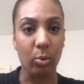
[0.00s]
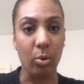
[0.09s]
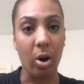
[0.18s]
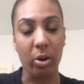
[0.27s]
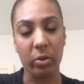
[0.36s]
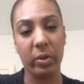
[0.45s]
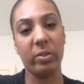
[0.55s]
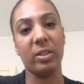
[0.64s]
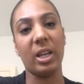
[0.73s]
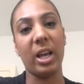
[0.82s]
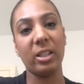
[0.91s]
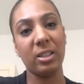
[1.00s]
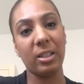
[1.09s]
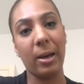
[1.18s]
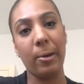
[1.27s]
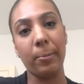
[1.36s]
Hargreaves and
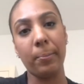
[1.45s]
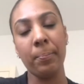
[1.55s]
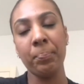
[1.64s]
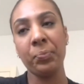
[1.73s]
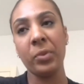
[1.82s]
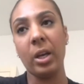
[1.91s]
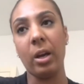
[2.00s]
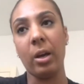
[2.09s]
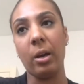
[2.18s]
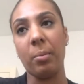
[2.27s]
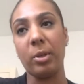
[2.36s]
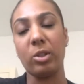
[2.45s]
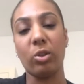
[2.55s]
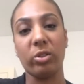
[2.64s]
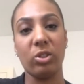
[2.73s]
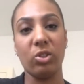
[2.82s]
Landsdown. A
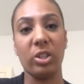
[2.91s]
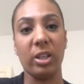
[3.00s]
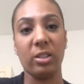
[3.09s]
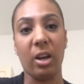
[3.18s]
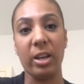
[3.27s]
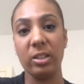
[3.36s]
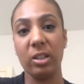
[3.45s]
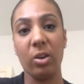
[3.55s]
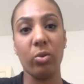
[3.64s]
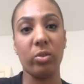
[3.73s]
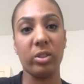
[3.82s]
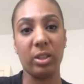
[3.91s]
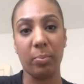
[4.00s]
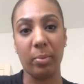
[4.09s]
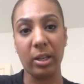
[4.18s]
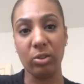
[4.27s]
stocks and shares ISA or a zip
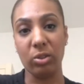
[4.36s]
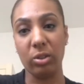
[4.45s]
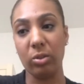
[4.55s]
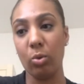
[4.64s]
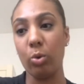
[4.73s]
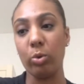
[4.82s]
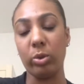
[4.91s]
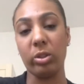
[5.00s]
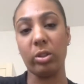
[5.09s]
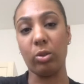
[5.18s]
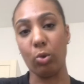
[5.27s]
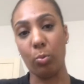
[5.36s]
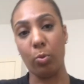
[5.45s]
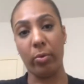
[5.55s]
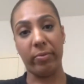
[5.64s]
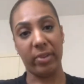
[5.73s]
pension, or just a normal
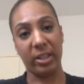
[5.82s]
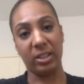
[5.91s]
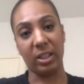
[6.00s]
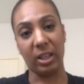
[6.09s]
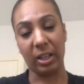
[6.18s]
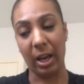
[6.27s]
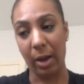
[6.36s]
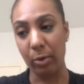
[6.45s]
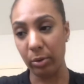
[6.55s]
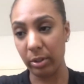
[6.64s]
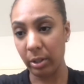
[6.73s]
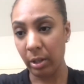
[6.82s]
investing account,